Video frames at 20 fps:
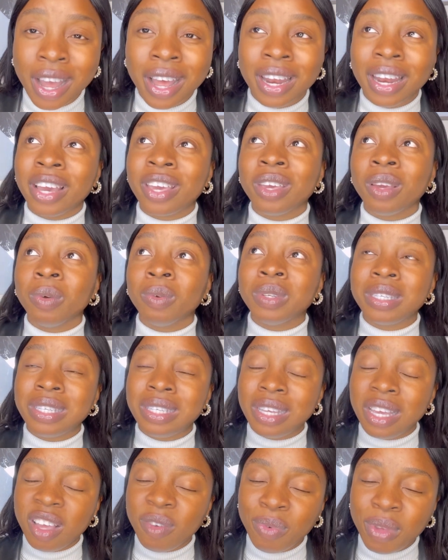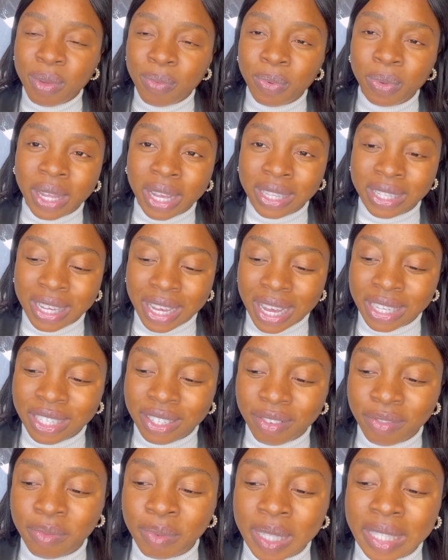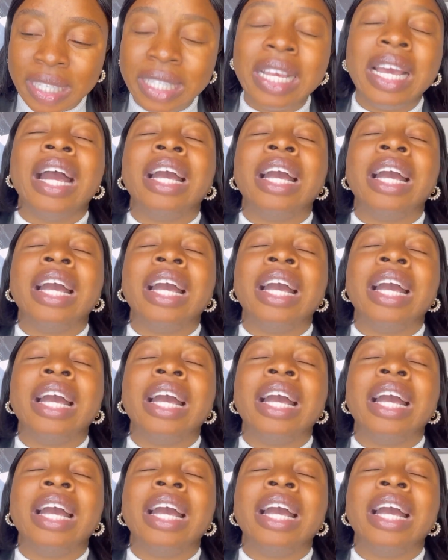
Like, you will see people and their achievements there,